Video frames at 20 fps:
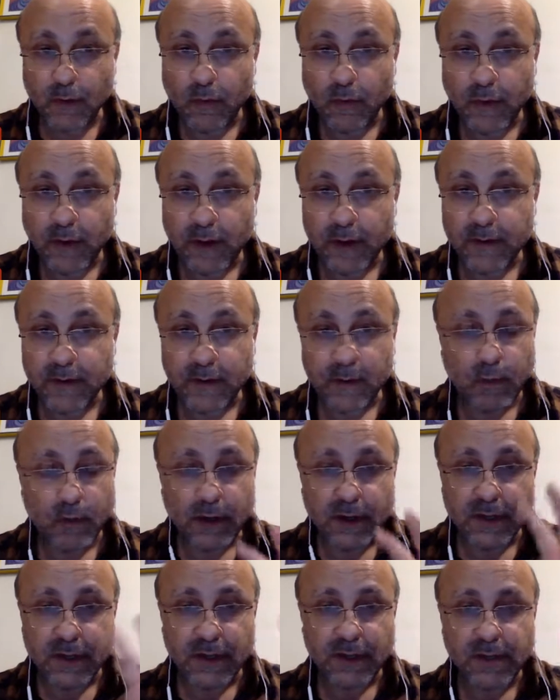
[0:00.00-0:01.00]
where
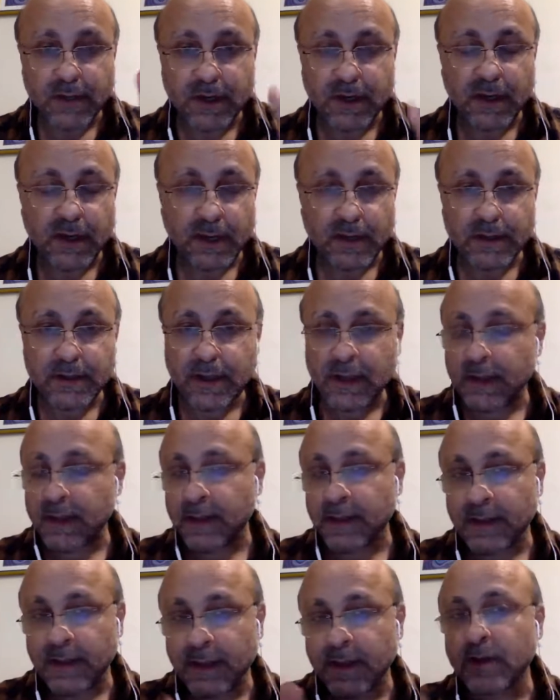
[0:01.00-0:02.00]
someone is a genius
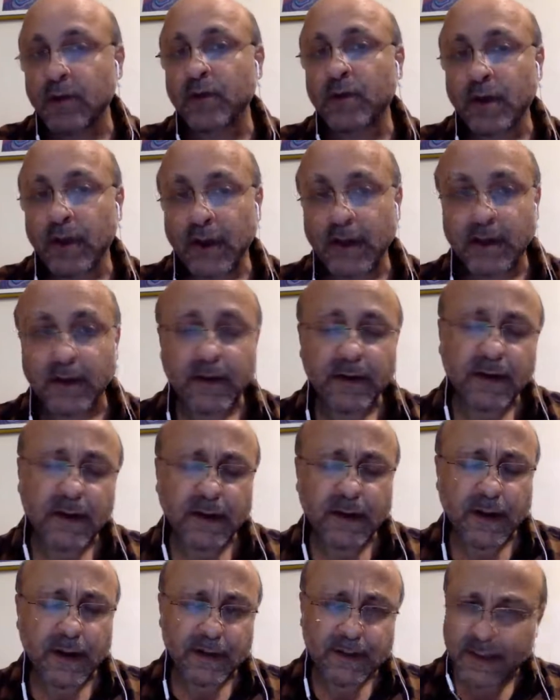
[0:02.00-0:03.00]
and they don't get
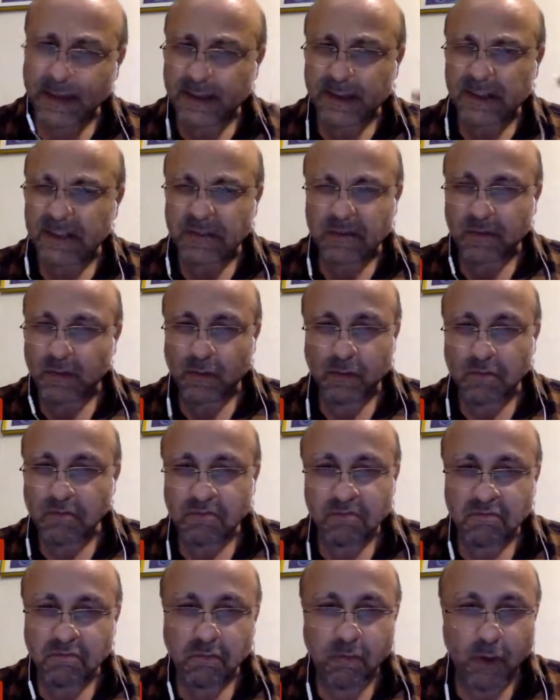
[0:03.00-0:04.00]
recognized, that's
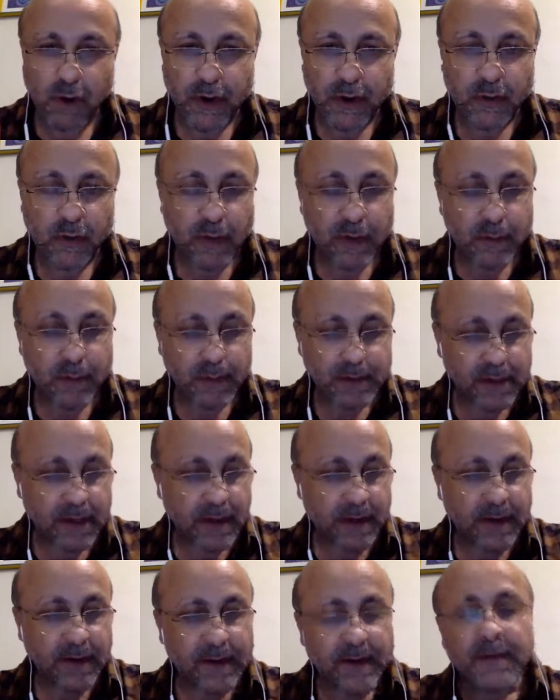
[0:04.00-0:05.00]

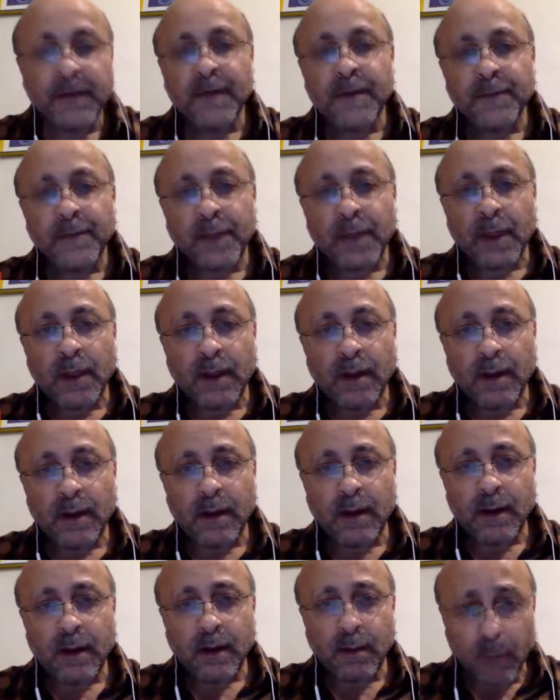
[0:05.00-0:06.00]
0.1%.
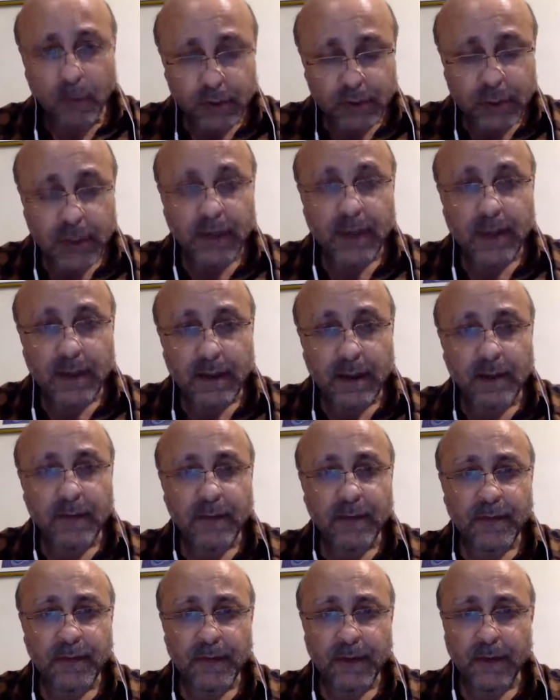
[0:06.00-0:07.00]
Mostly,
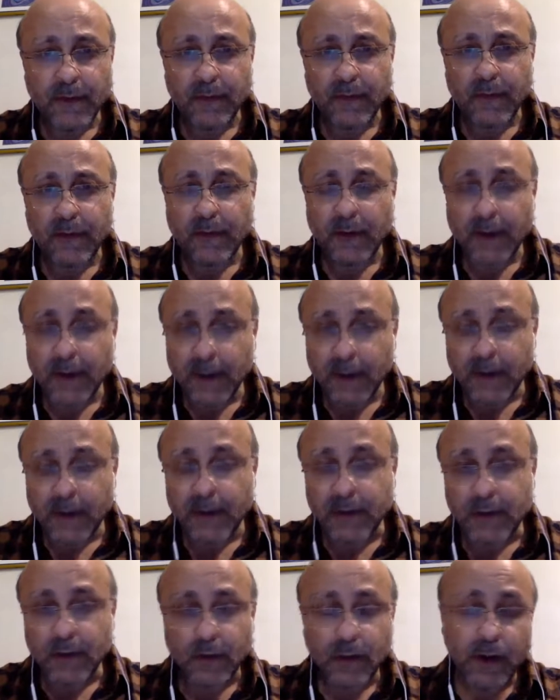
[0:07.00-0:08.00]
if the writing
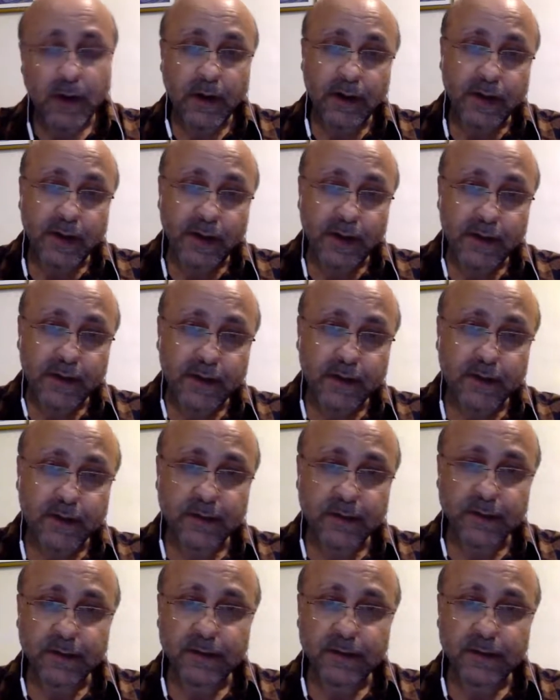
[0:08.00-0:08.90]
is good, it gets